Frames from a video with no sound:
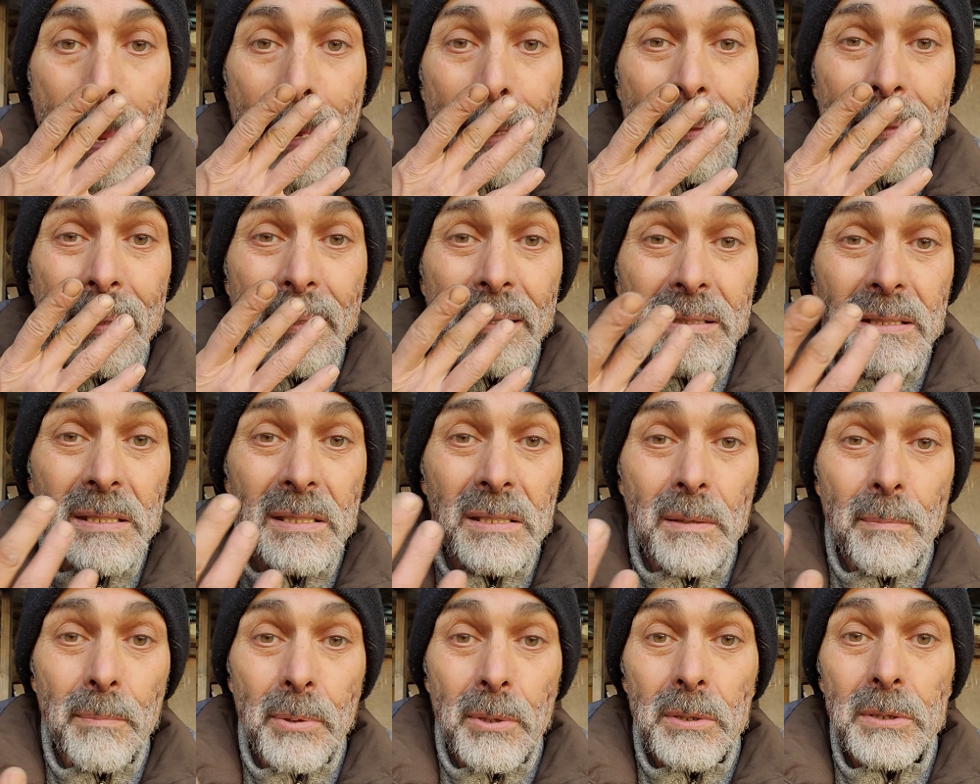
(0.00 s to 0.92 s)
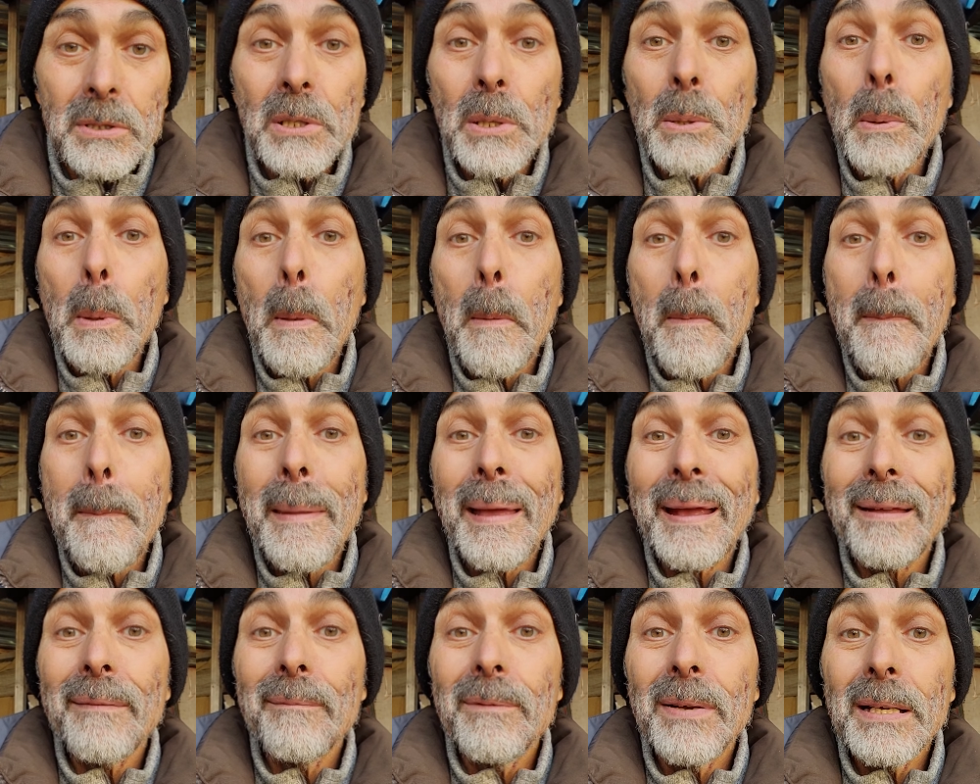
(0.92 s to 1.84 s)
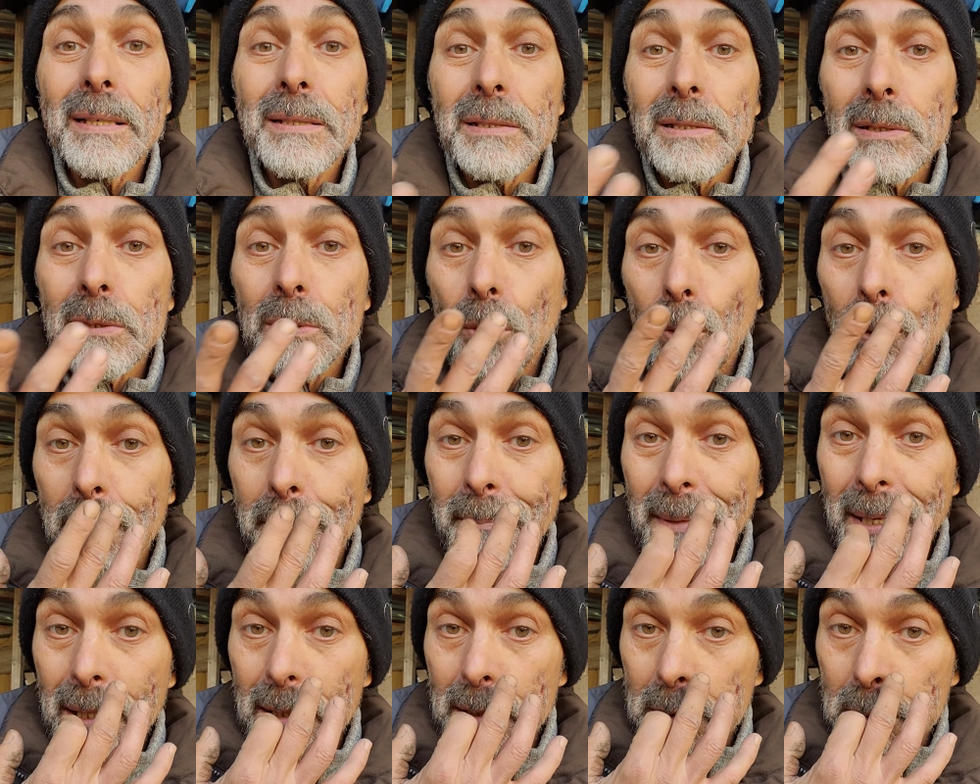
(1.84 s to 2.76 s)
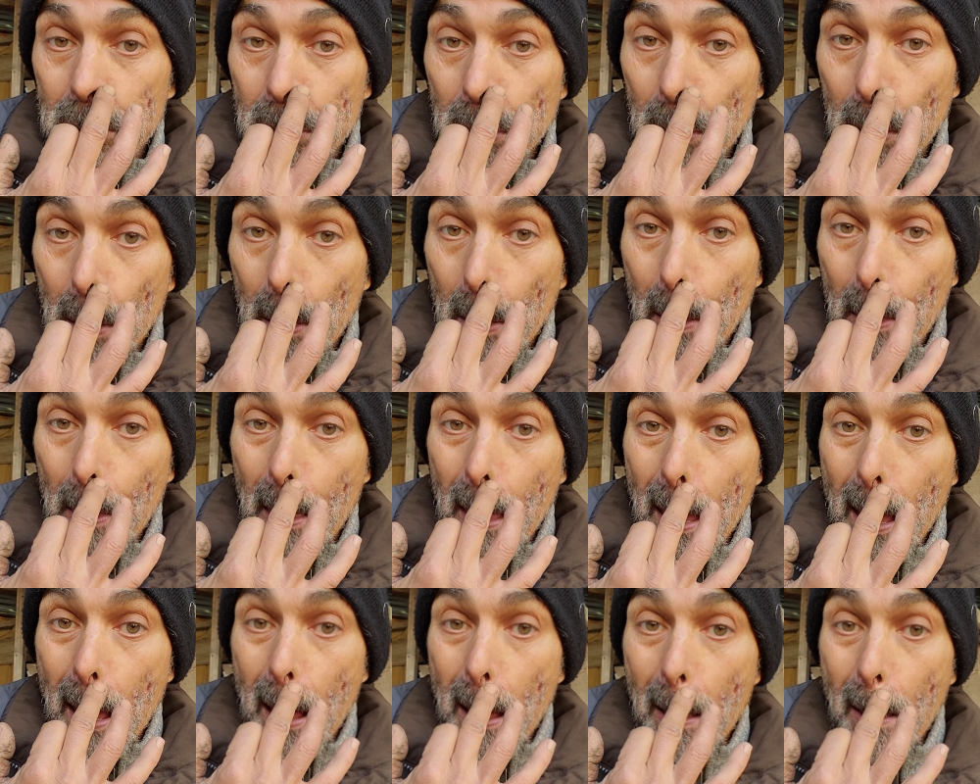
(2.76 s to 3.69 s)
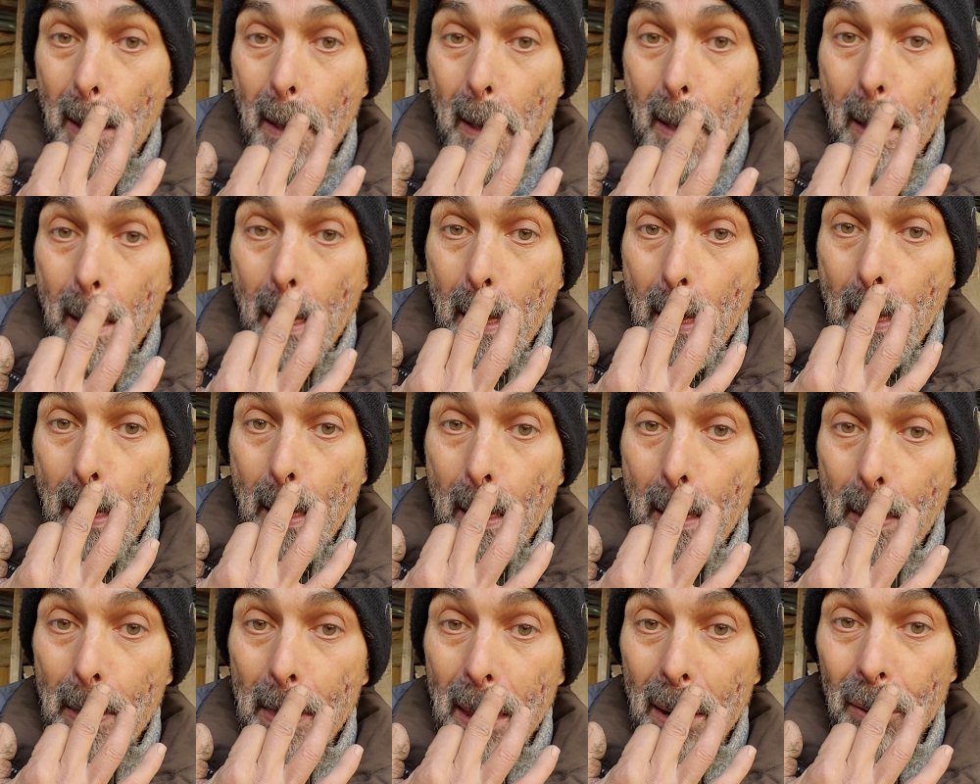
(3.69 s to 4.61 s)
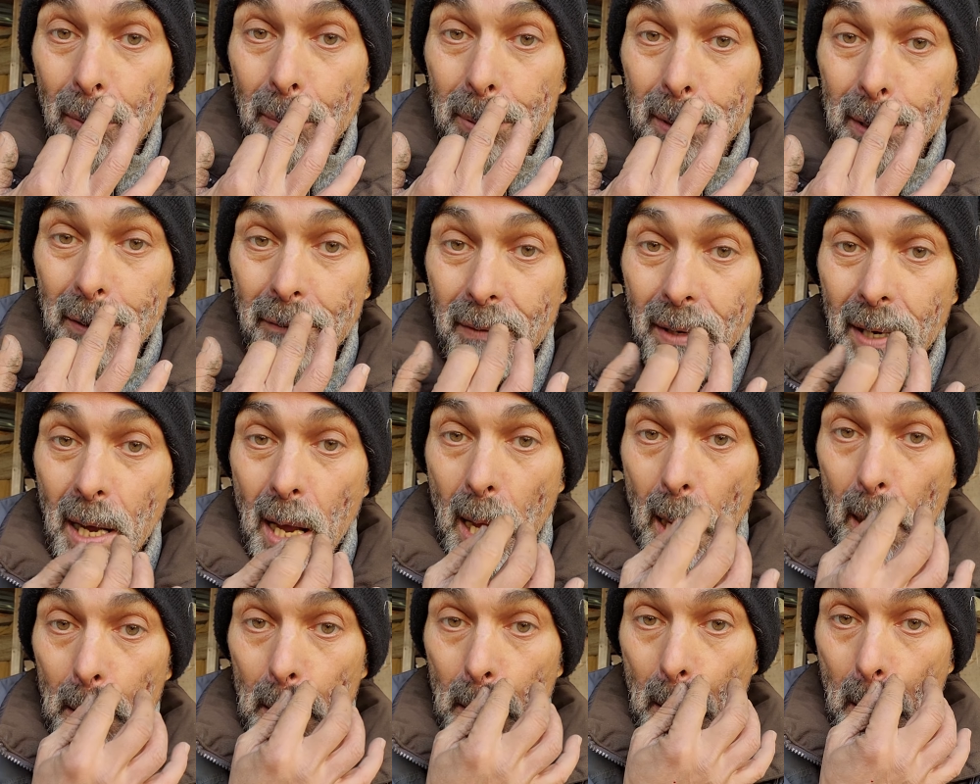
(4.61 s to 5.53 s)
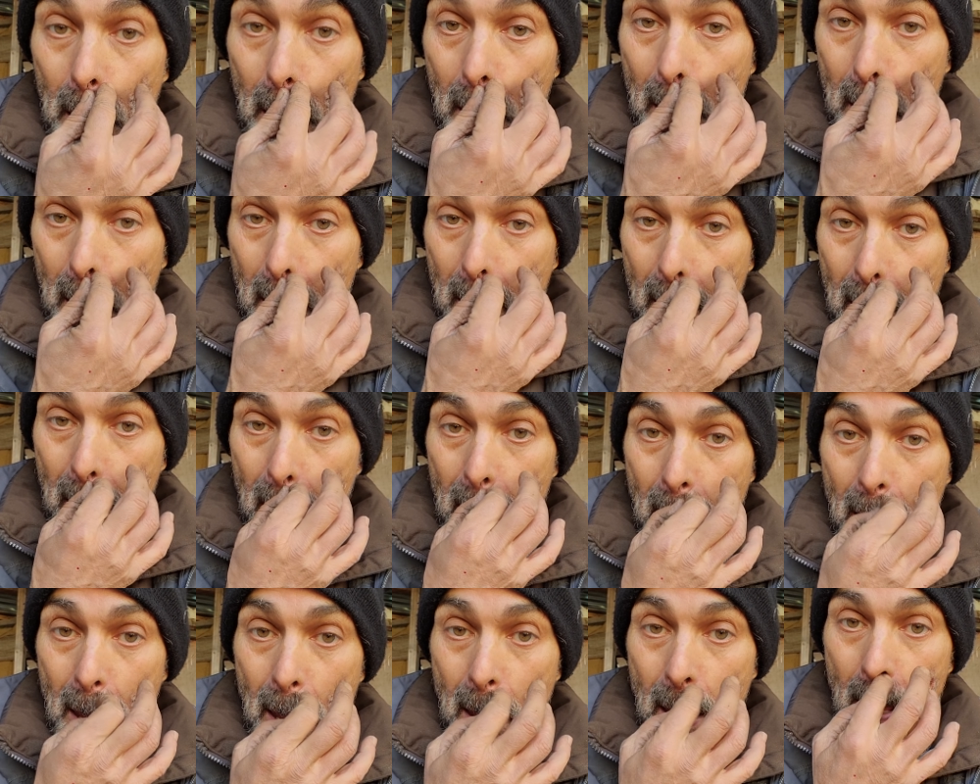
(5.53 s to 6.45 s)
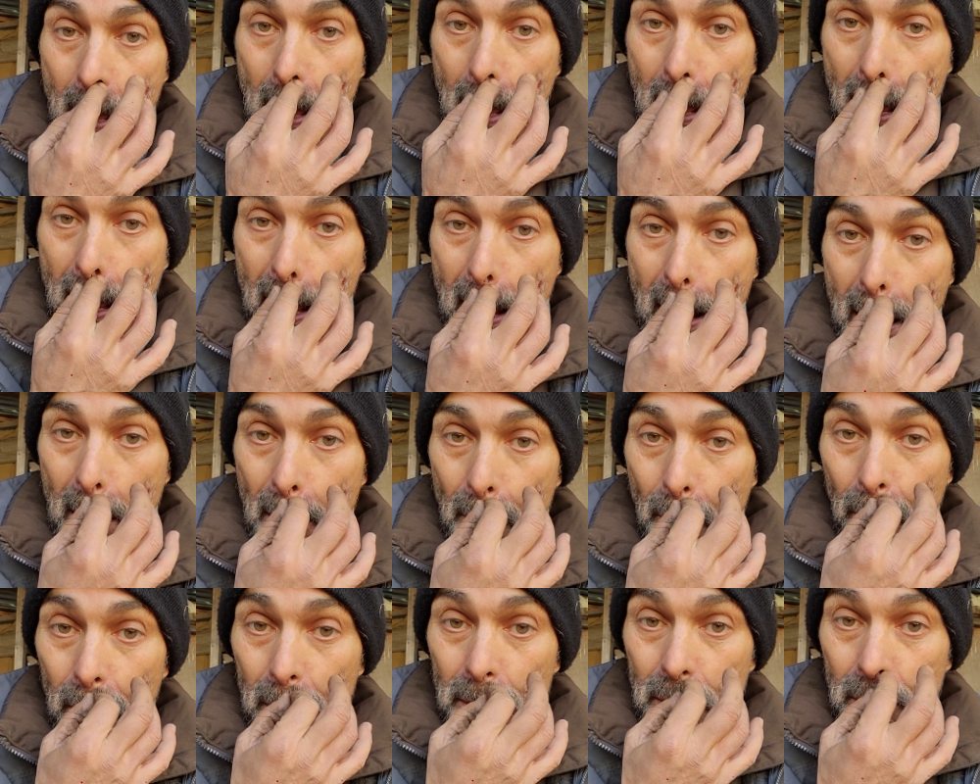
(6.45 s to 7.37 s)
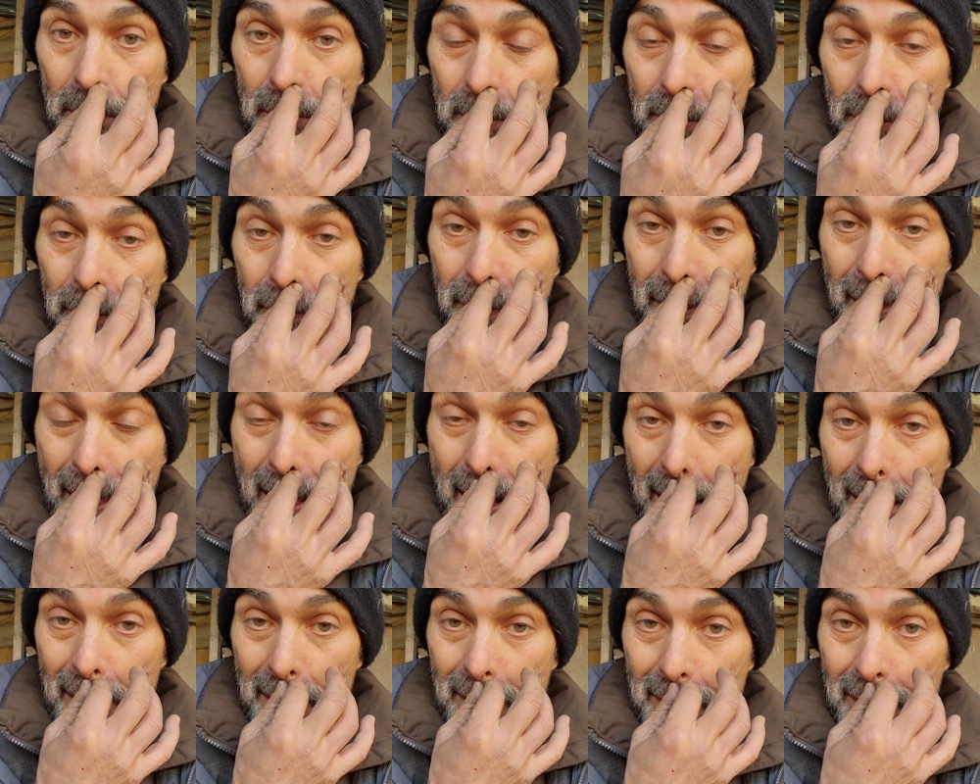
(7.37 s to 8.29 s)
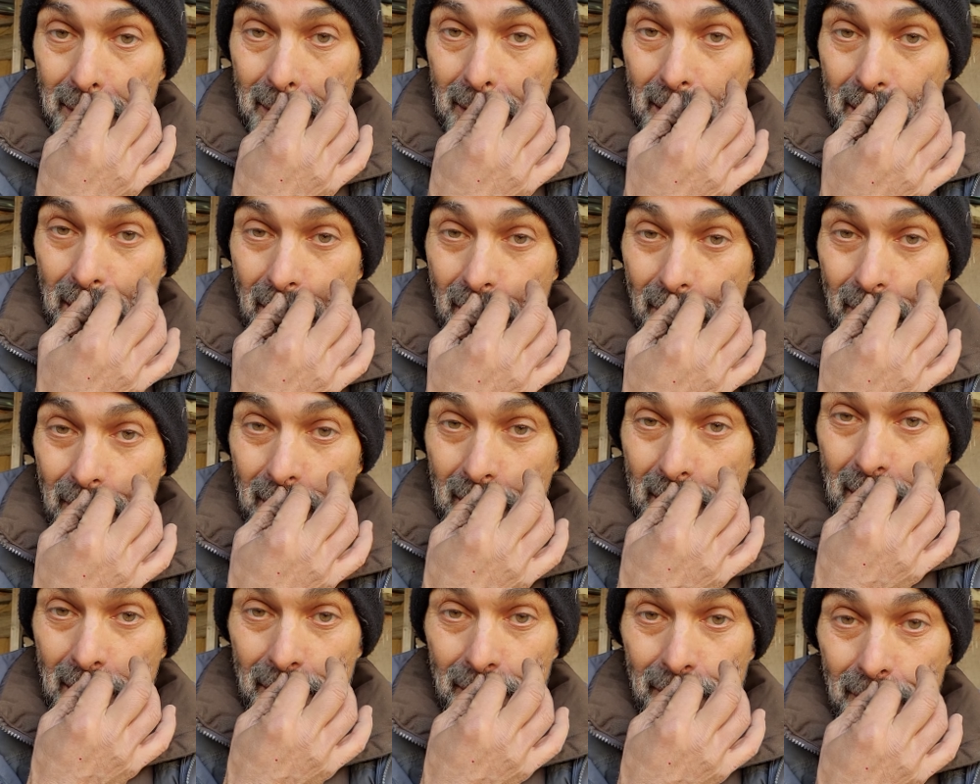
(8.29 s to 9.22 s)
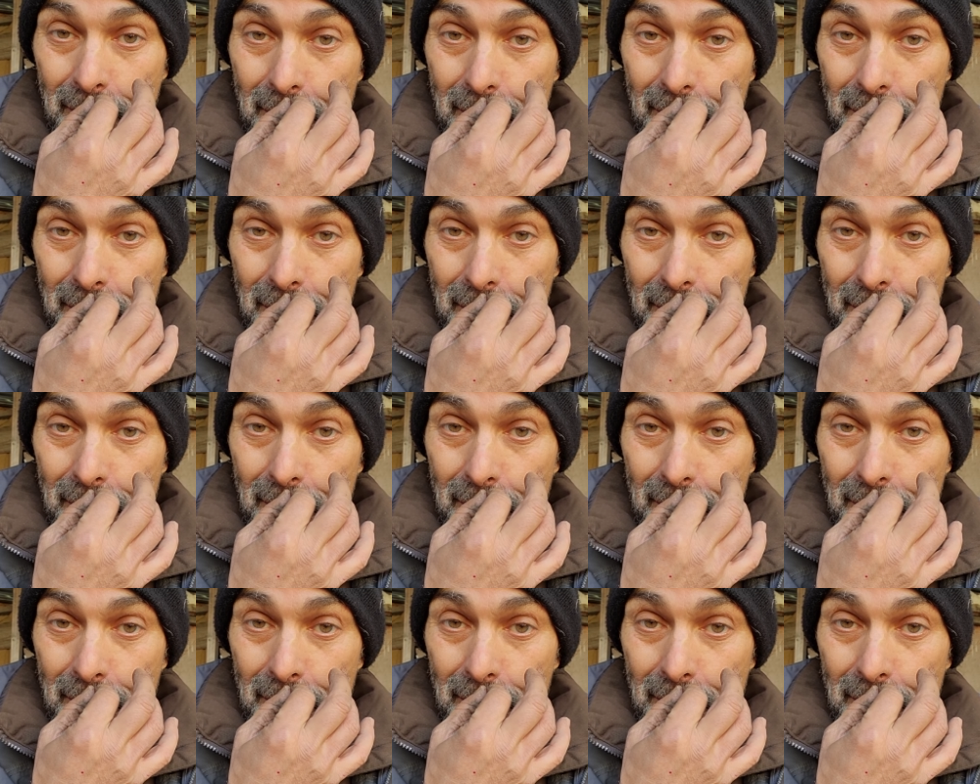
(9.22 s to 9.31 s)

Atheist is a person that confesses or admits that they don't believe in God. And when you do that, you know, it